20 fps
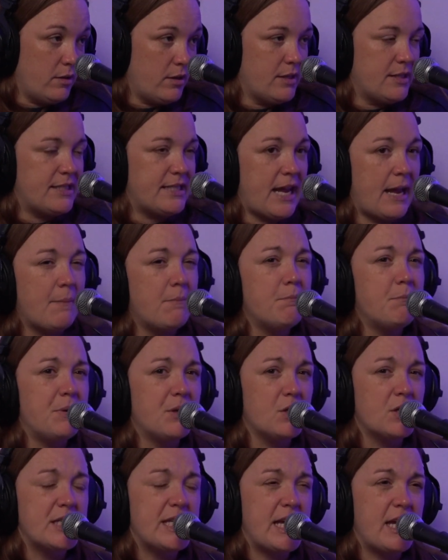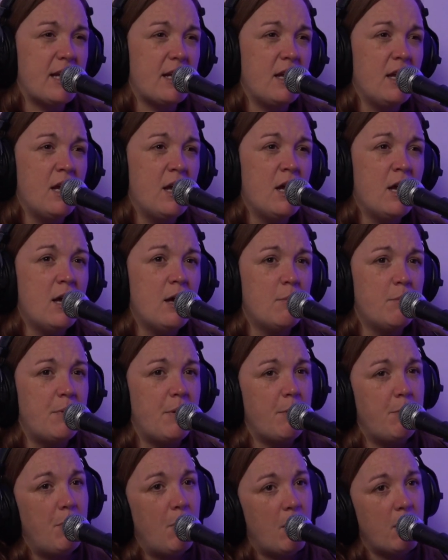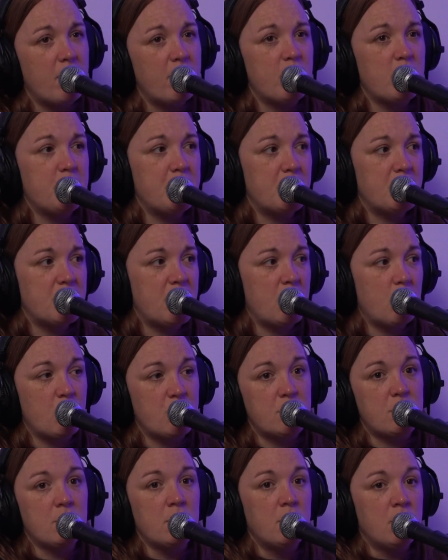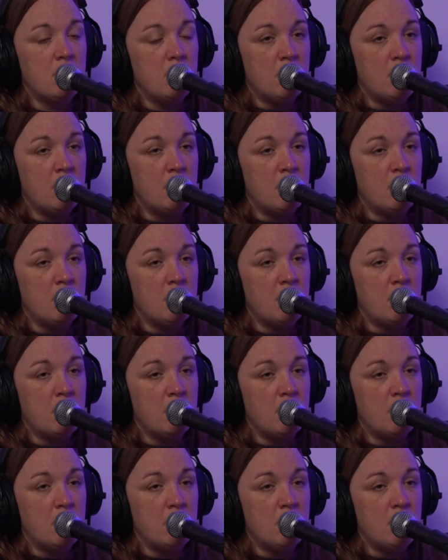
the same building, but part of the building was